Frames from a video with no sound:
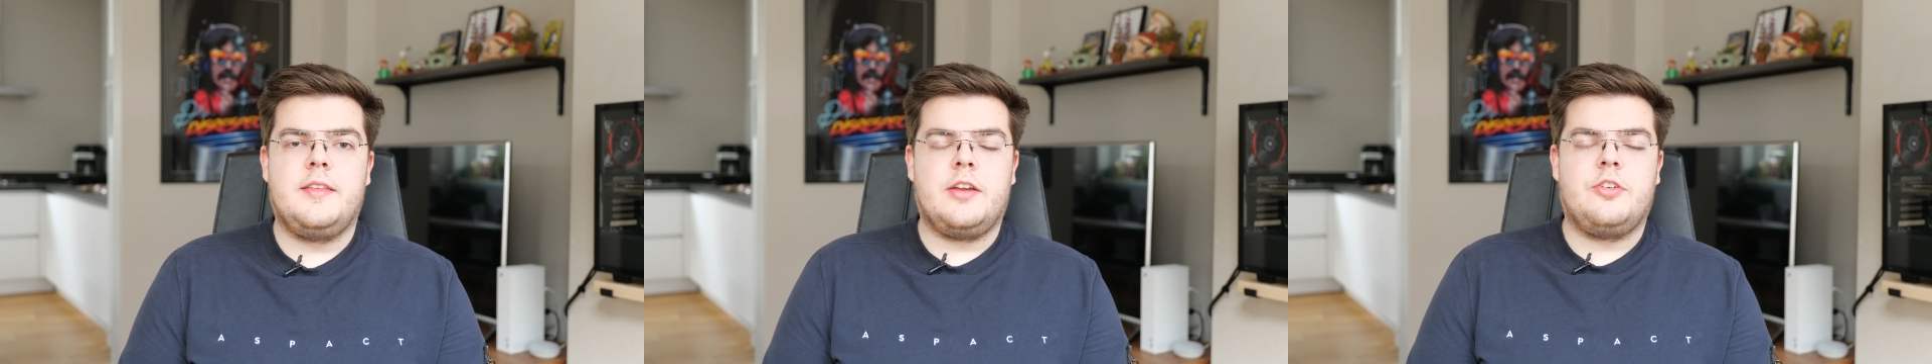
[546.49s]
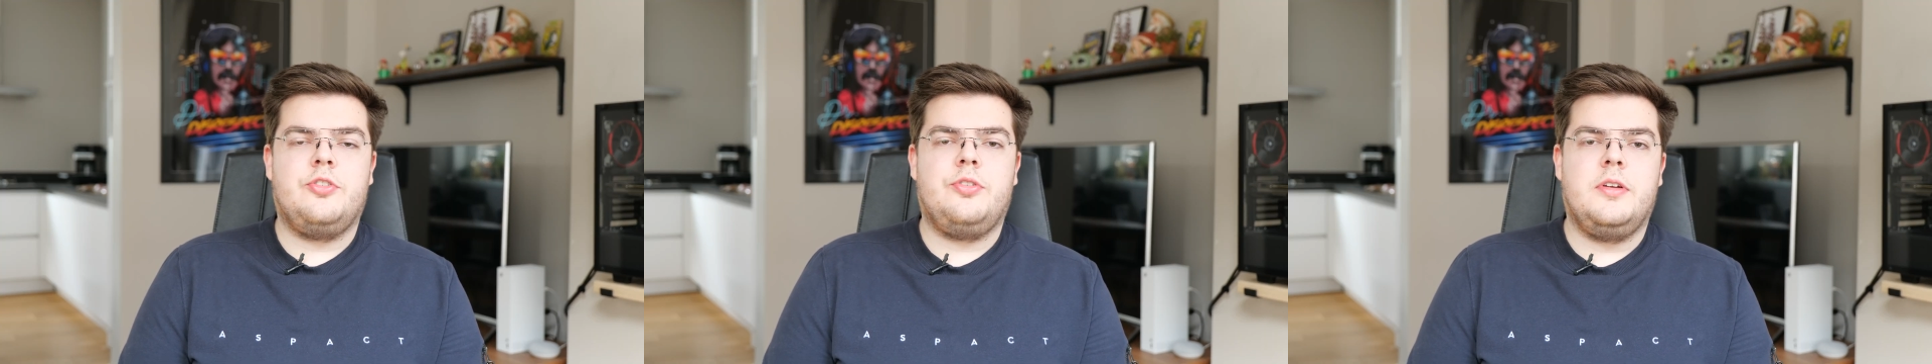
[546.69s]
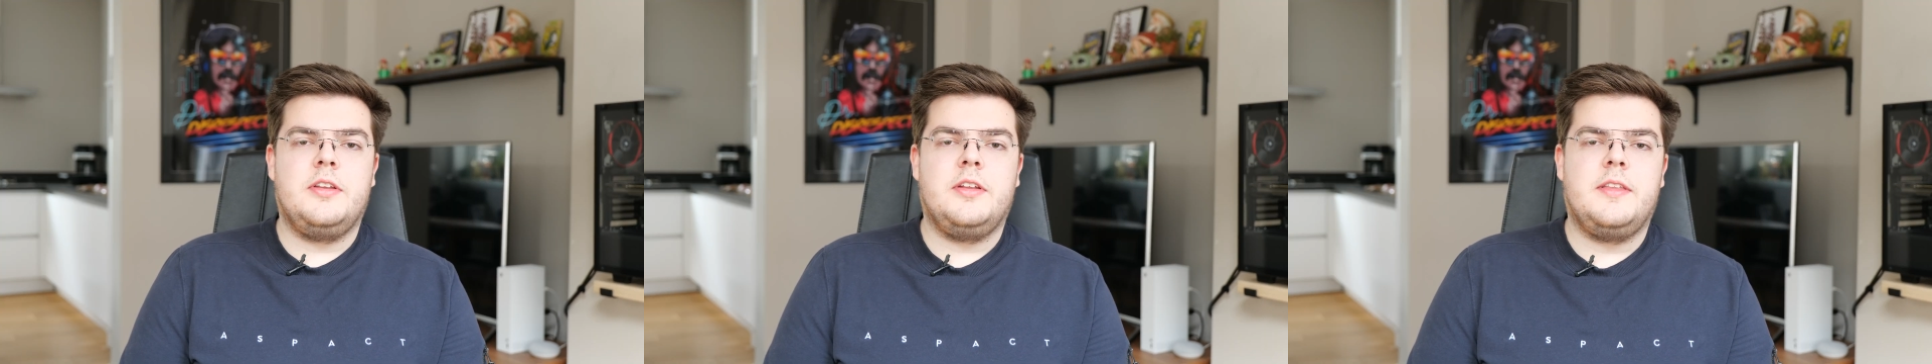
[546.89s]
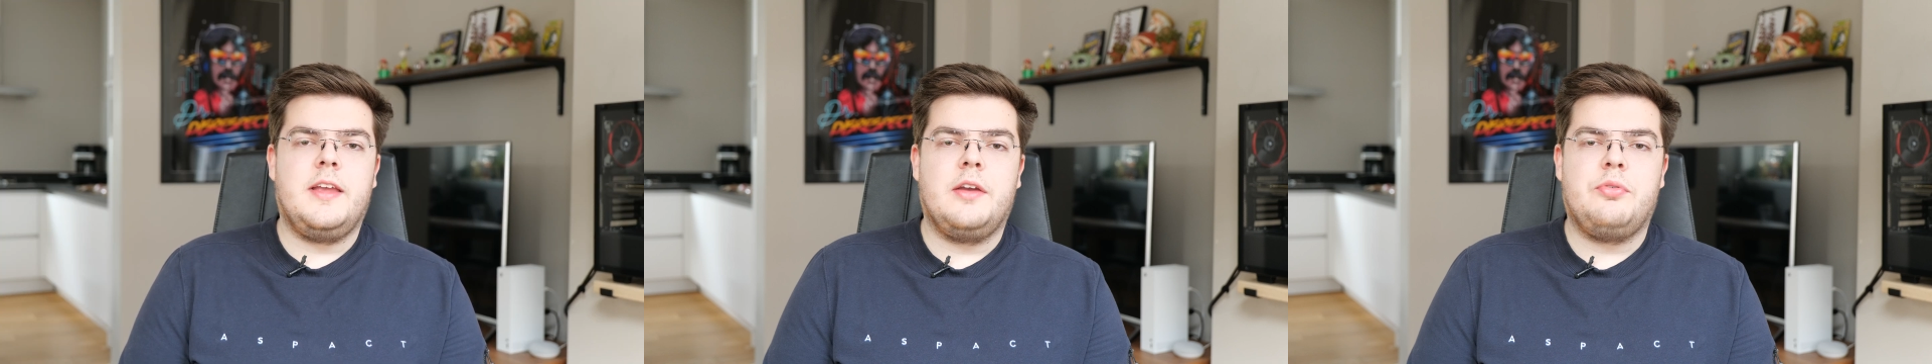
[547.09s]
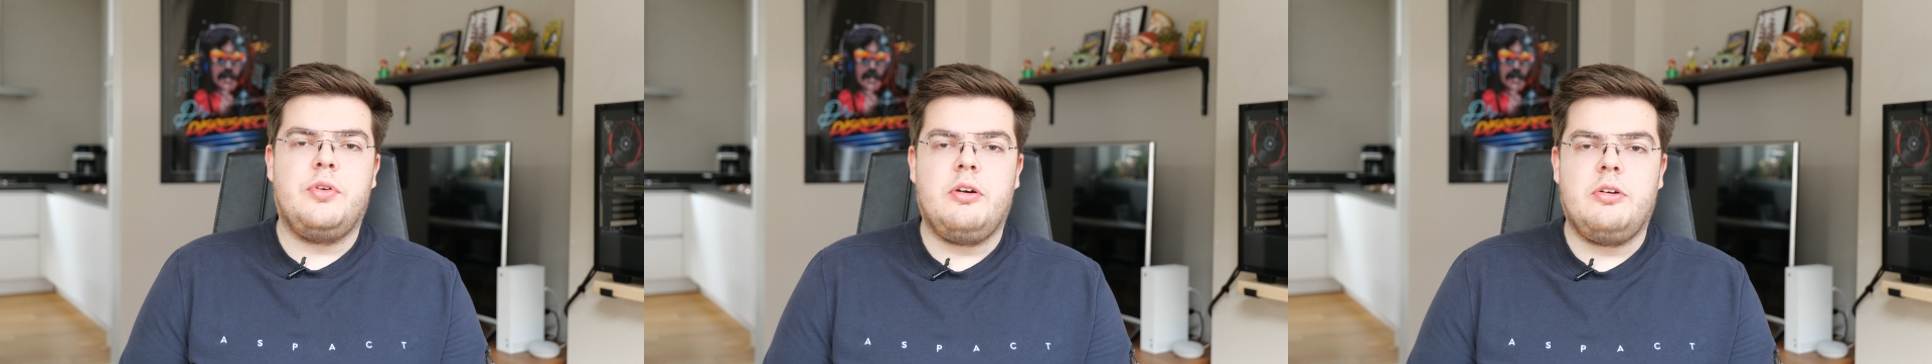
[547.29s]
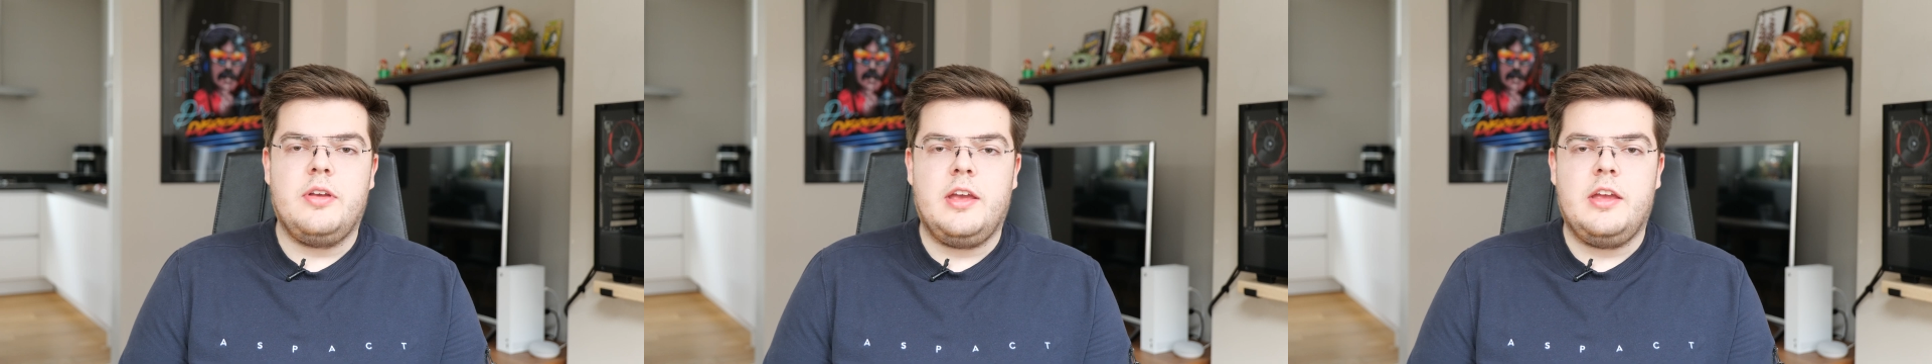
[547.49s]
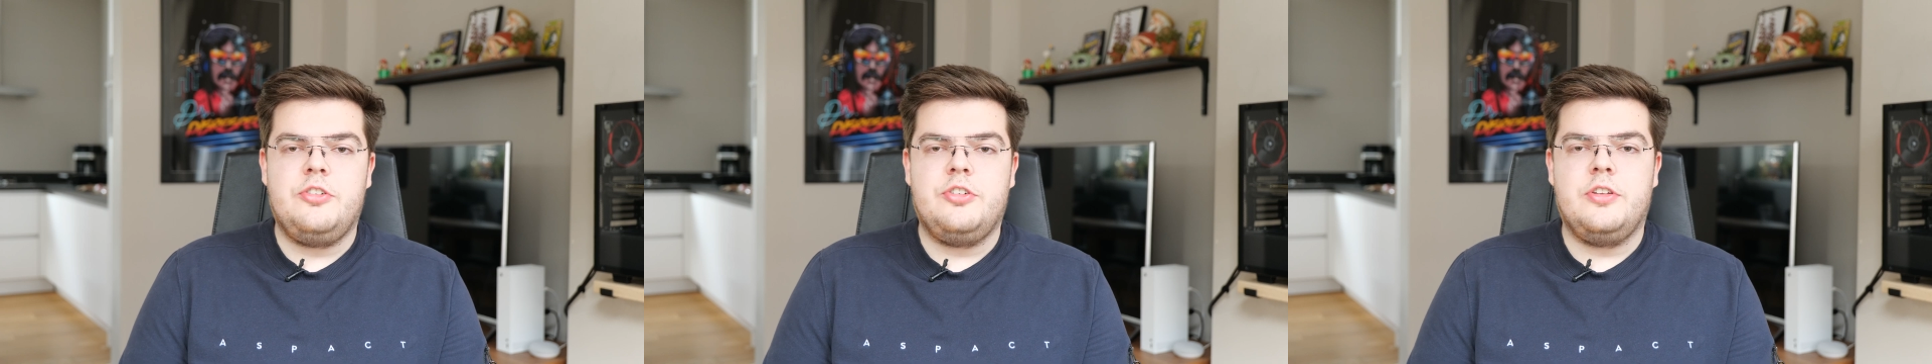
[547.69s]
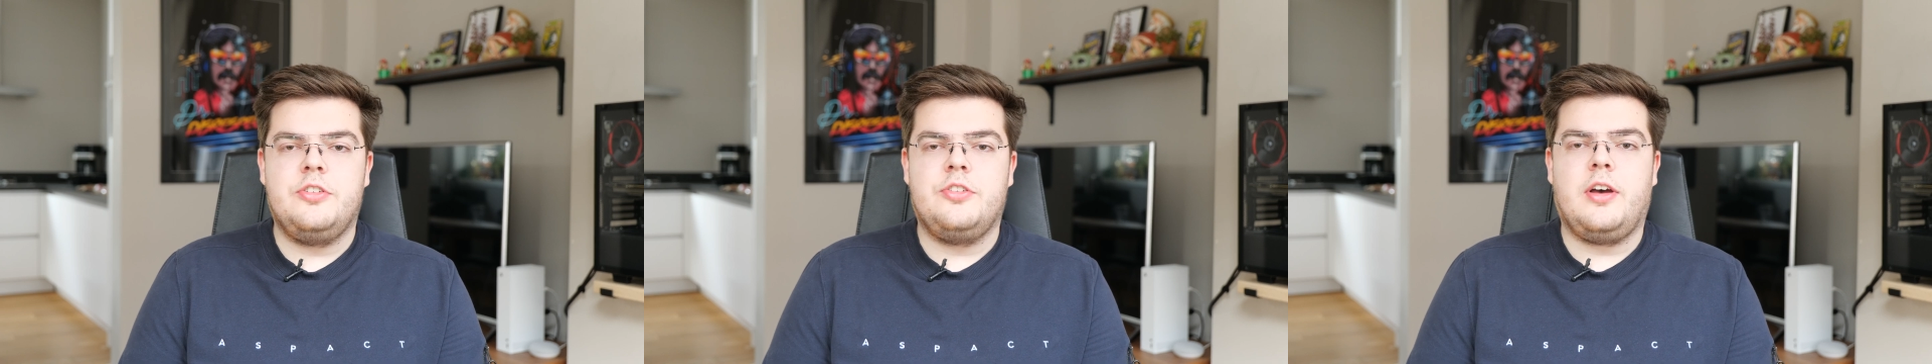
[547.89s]
texturing the tank
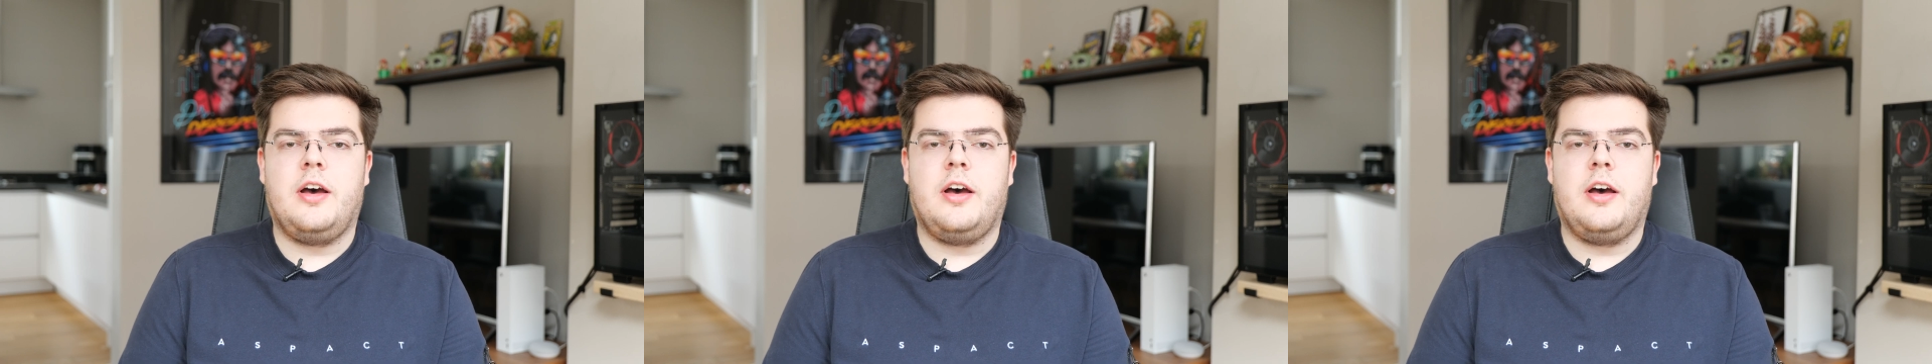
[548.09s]
variations,